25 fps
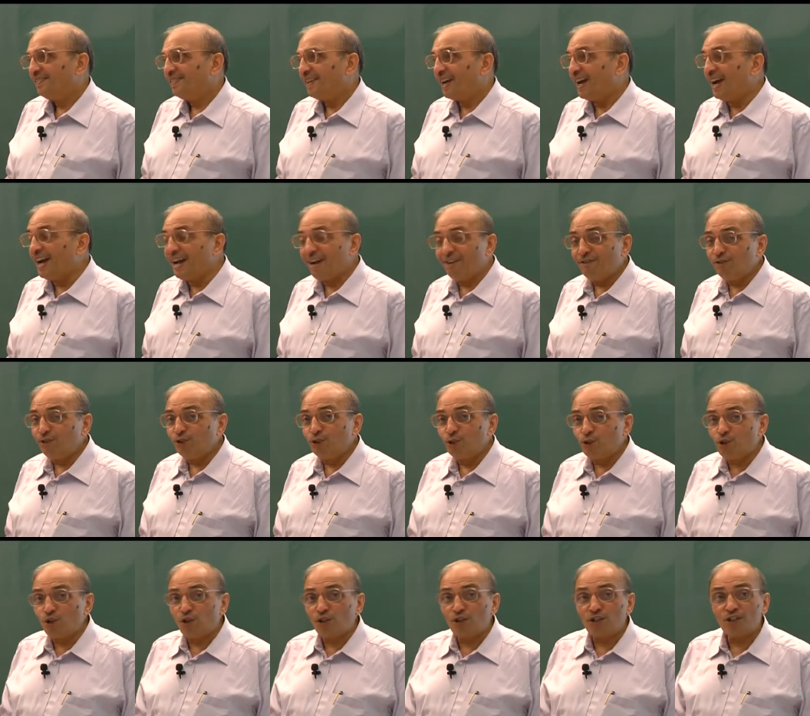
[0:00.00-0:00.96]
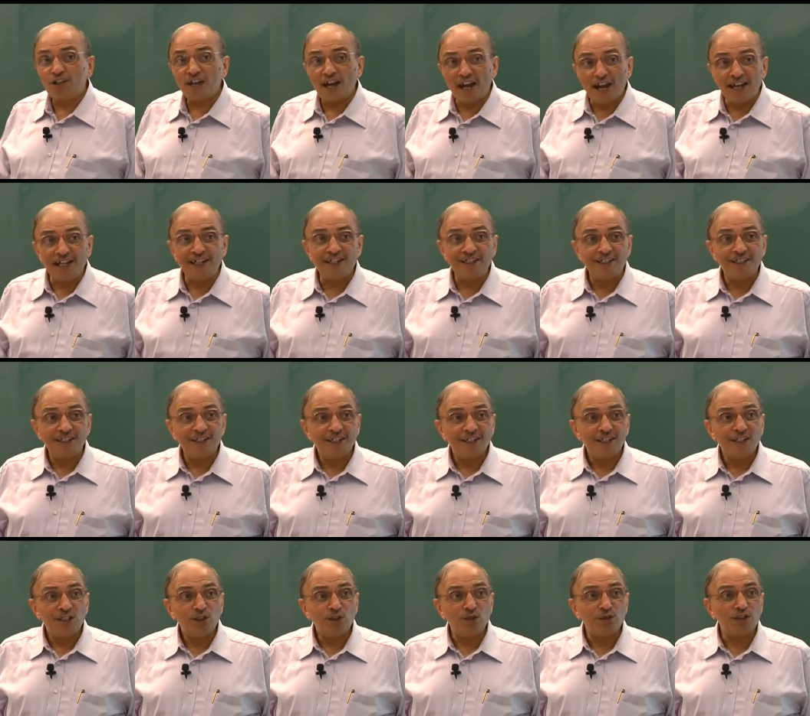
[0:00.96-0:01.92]
I have no right
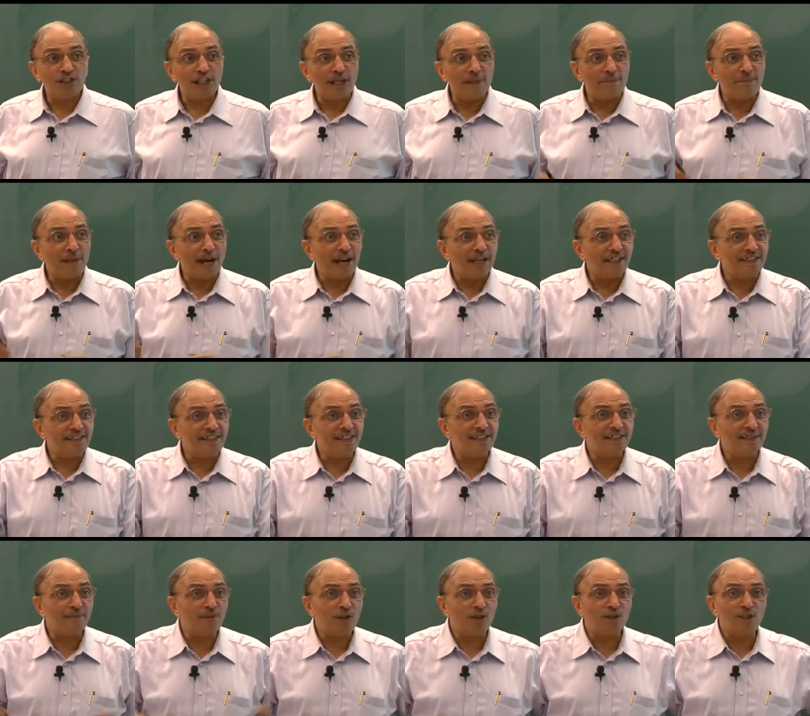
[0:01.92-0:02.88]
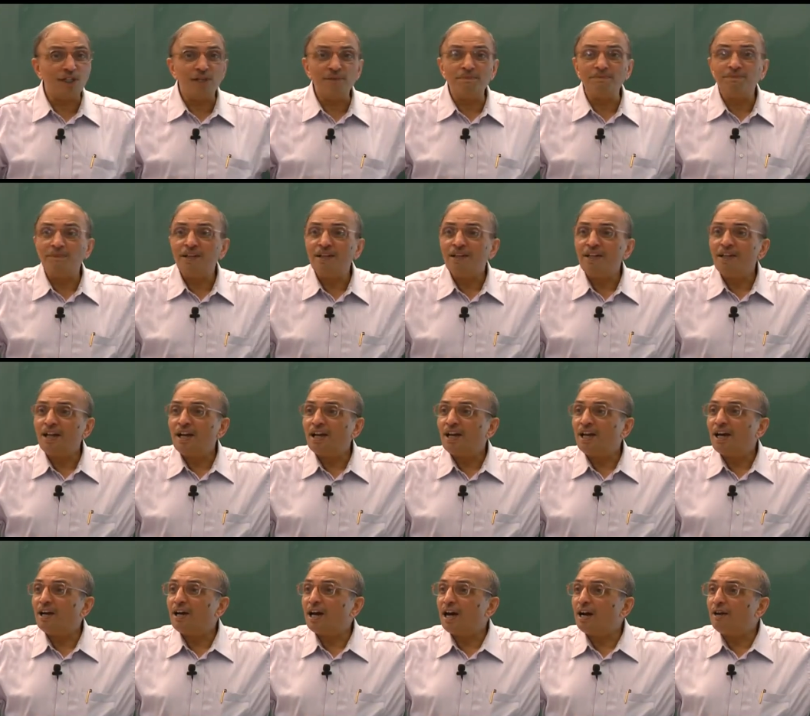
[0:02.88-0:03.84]
to say bad things about him
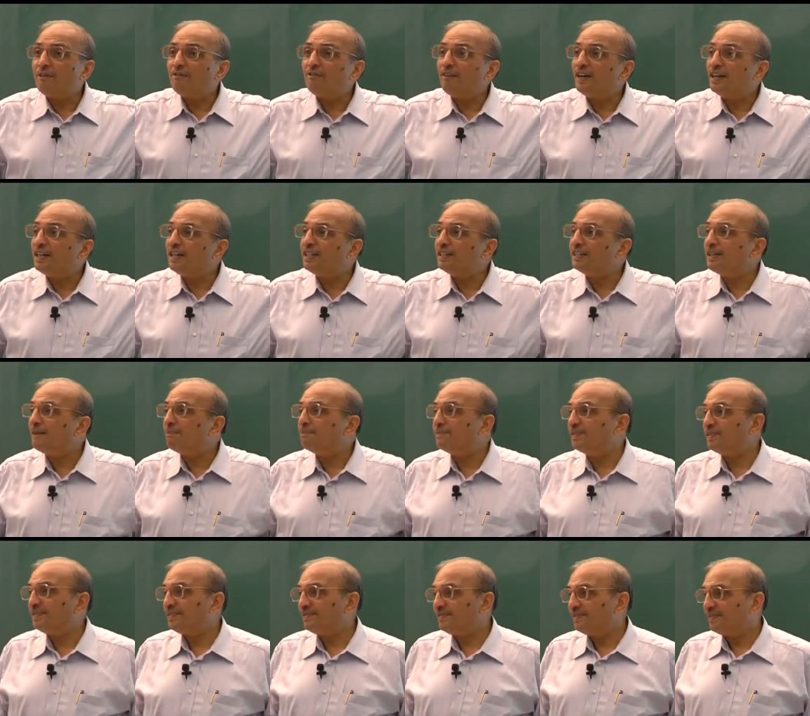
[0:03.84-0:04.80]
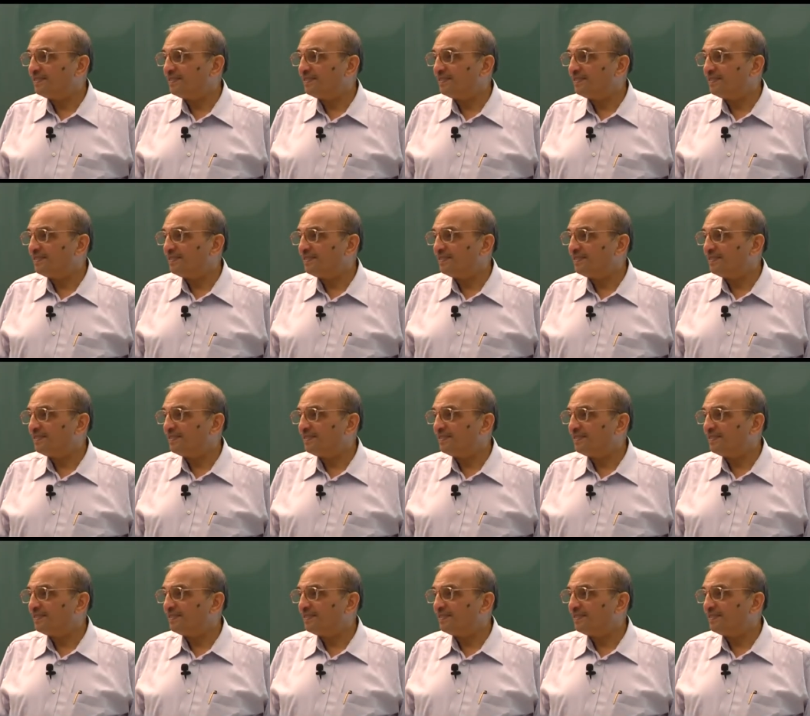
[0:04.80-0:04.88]
when he is absent.